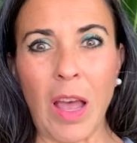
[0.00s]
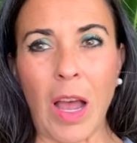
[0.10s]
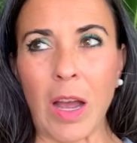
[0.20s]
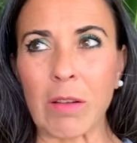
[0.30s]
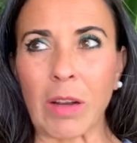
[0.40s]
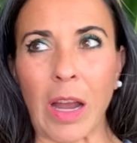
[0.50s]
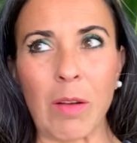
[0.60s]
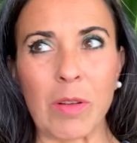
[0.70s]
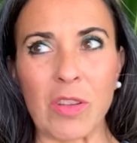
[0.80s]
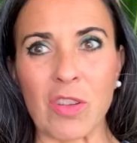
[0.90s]
I
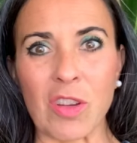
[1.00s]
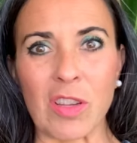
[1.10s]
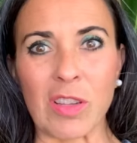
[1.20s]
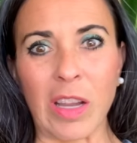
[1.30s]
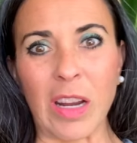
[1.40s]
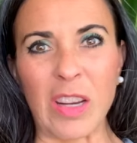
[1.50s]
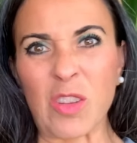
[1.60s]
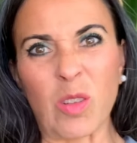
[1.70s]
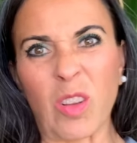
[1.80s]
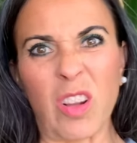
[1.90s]
was just like, I
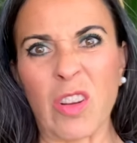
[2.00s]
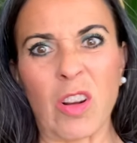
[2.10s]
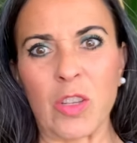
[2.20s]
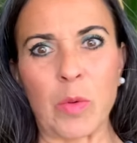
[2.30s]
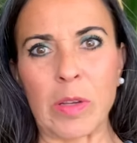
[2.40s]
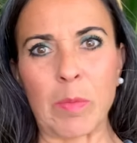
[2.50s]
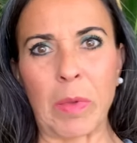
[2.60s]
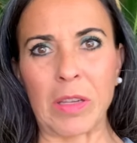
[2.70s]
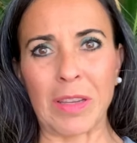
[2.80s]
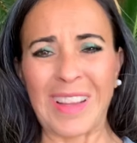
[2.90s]
stole all your all's
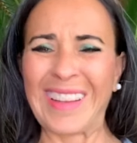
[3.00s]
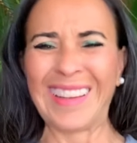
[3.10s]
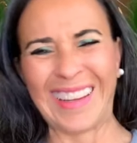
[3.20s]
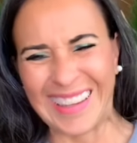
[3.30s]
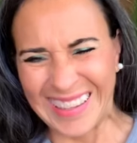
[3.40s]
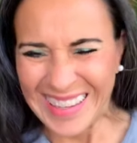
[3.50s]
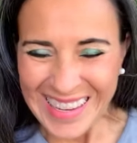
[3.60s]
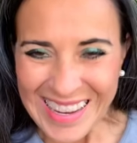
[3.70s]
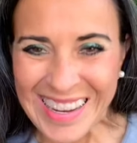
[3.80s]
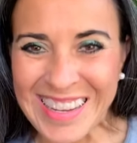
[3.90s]
recipes.
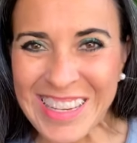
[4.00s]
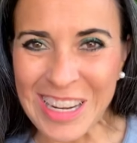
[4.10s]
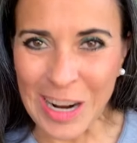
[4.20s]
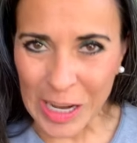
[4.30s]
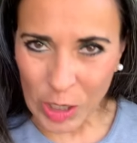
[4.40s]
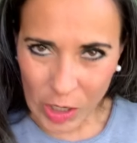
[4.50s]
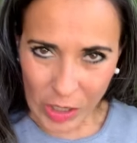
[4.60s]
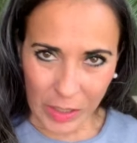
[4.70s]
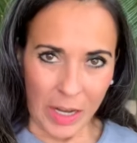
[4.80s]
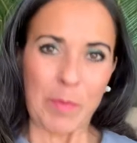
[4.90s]
Because I cook
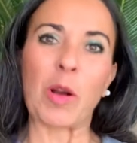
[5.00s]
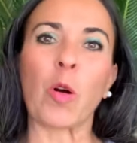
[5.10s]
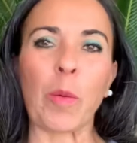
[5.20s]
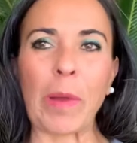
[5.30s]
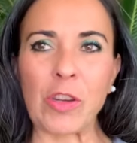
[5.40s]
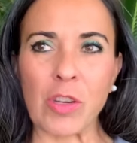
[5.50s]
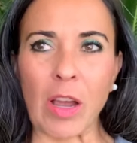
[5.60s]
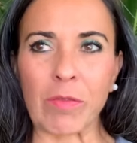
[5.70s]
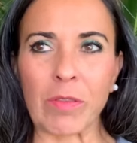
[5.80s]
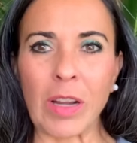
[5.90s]
and I'm a gourmet
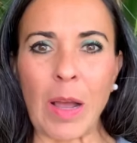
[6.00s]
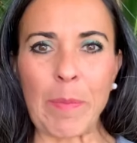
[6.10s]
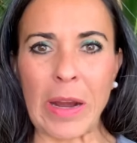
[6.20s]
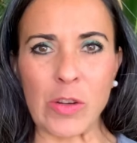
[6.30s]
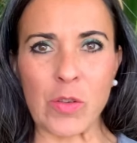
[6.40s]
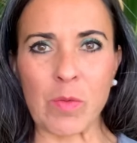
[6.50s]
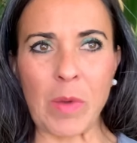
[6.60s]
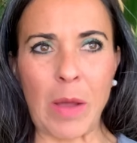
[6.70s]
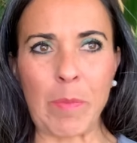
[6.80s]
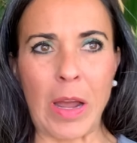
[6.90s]
chef, not
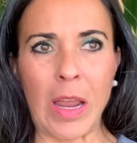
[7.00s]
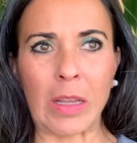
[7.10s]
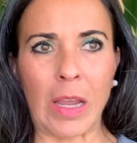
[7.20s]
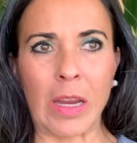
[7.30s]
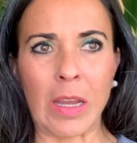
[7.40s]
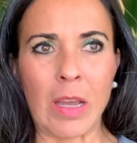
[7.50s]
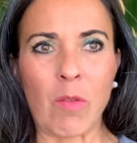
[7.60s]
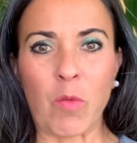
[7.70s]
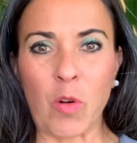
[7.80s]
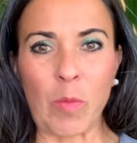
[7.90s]
by like
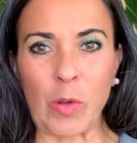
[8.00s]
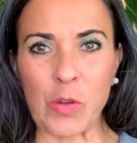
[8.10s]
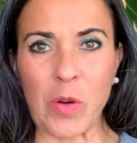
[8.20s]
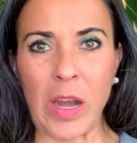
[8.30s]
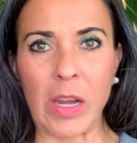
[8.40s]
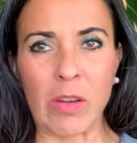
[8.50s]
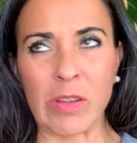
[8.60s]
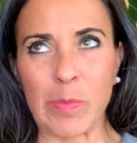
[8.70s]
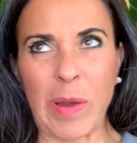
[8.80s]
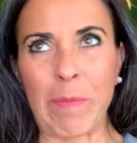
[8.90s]
formal training,
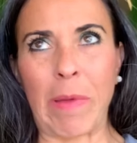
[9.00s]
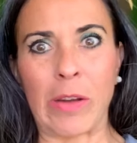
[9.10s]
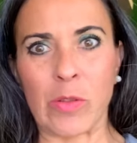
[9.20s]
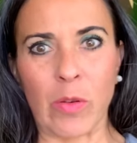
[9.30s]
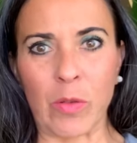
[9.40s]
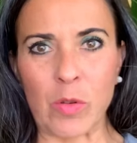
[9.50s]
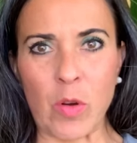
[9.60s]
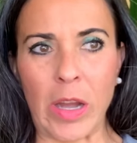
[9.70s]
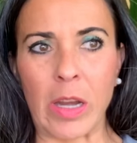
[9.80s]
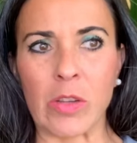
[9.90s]
just by my own
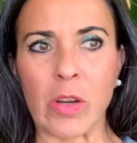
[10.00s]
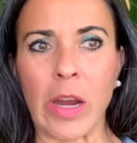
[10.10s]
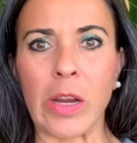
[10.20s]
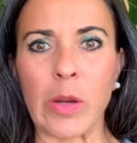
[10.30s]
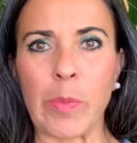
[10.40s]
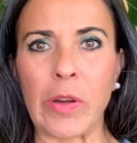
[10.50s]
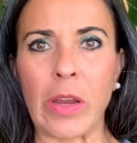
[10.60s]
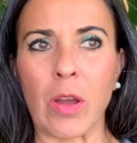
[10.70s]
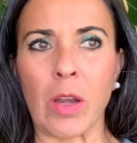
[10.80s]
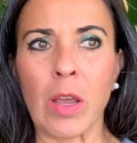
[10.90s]
training. So I cook pretty
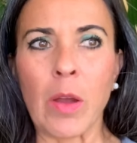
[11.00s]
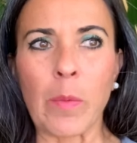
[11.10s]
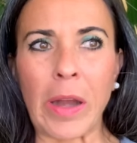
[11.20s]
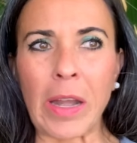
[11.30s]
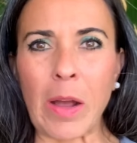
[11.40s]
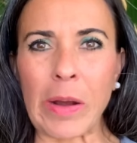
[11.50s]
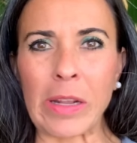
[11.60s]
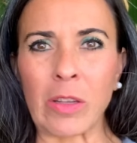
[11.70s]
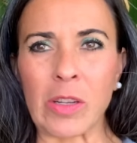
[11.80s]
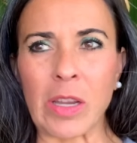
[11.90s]
good. Right now I
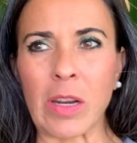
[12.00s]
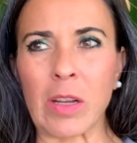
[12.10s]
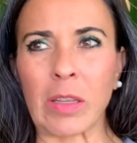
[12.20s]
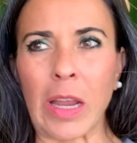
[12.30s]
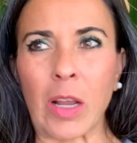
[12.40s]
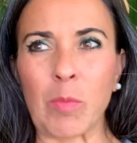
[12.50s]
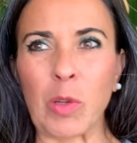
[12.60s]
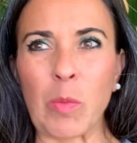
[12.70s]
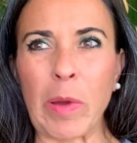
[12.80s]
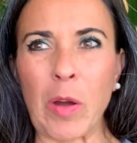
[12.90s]
looked at a
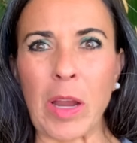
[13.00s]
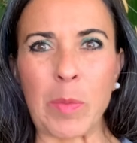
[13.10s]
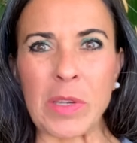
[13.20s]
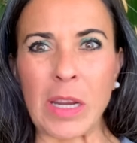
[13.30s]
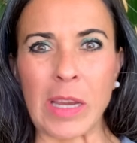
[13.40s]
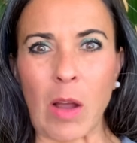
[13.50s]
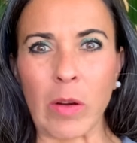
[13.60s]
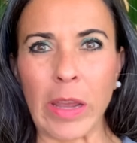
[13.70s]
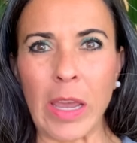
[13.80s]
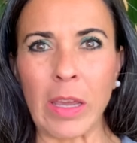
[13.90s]
blueberry upside
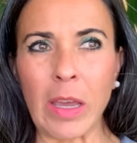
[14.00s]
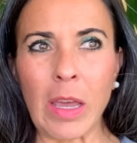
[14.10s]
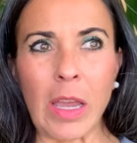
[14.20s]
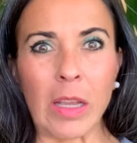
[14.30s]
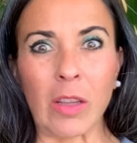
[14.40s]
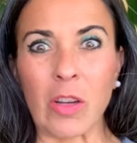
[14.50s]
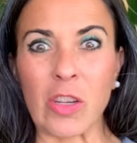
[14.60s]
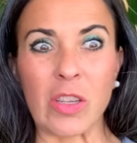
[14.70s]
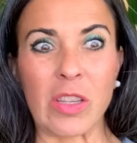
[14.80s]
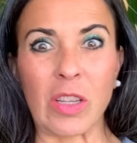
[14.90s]
down cake. It
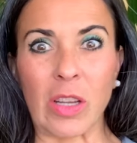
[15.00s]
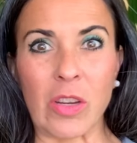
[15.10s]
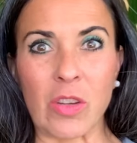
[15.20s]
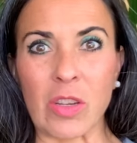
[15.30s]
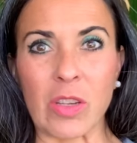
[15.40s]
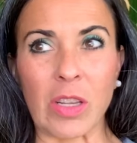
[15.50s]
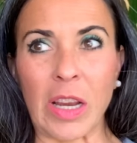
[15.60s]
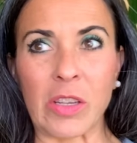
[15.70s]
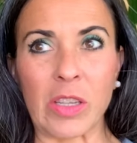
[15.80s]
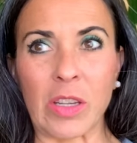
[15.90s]
looks delicious,
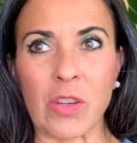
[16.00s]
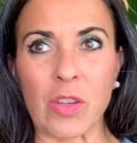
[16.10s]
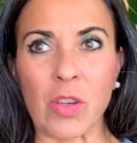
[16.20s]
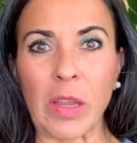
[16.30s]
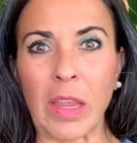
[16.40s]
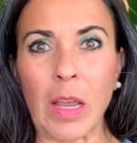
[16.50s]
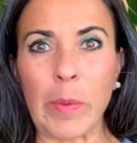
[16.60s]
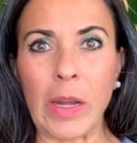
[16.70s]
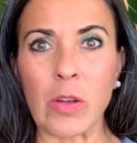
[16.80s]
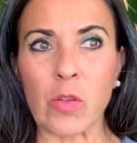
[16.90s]
like delicious. So I think I'm
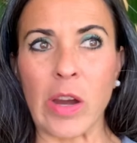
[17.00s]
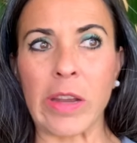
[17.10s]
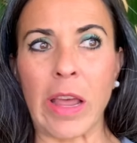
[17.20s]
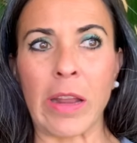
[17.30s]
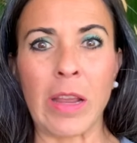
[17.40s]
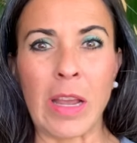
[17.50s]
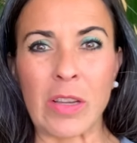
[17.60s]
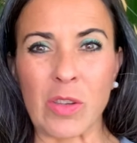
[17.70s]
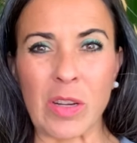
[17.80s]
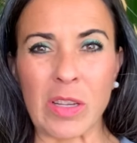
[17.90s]
gonna try that
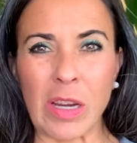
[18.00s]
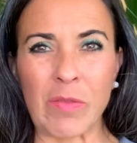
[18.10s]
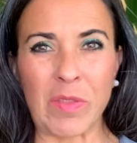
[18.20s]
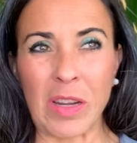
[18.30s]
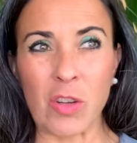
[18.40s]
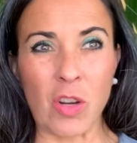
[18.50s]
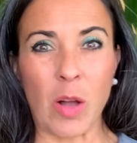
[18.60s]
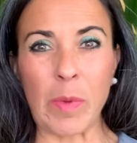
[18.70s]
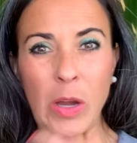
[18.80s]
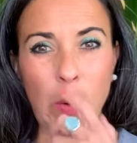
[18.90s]
as soon as I finish all
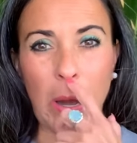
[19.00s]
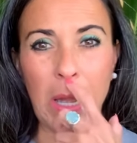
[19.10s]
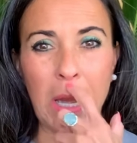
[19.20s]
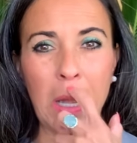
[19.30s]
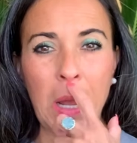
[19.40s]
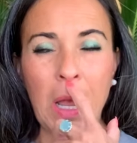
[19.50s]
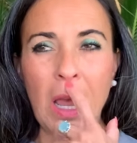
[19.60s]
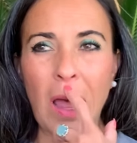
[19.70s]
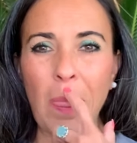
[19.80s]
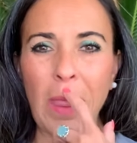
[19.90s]
my grading,
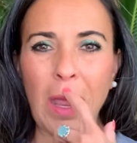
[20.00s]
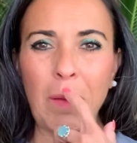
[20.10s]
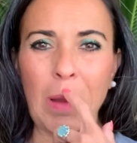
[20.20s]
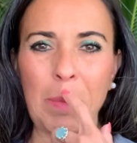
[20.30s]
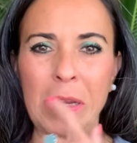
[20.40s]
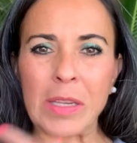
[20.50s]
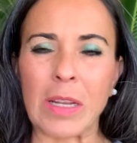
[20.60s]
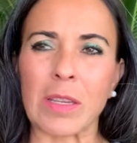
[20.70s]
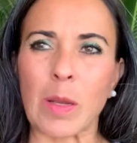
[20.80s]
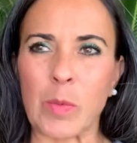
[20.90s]
and then maybe
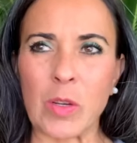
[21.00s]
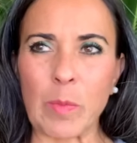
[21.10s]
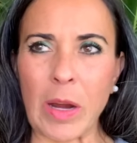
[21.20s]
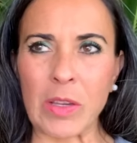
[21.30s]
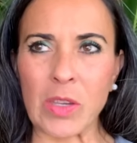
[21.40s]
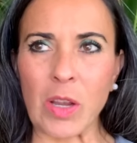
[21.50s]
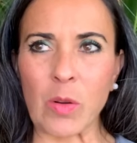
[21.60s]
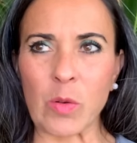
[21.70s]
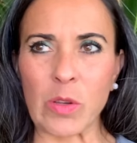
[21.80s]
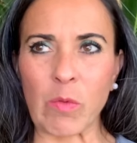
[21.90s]
send some to my son
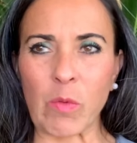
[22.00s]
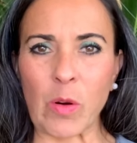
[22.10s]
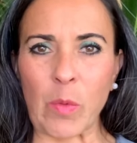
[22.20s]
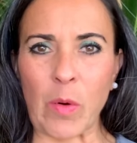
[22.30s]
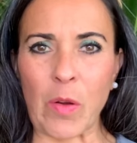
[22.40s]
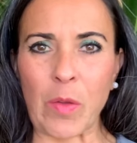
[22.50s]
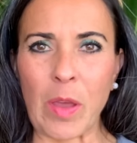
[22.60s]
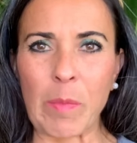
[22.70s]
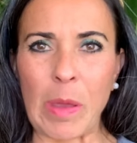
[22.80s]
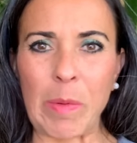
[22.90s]
who's in Fort Worth.
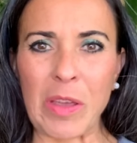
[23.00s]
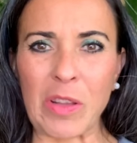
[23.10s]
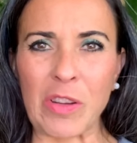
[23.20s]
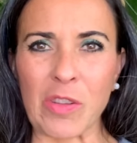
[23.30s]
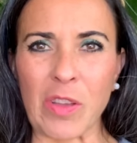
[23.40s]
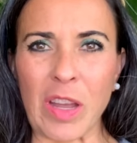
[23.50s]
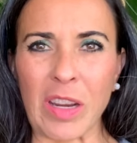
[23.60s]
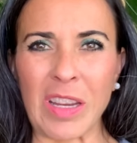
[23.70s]
Maybe he'll enjoy that.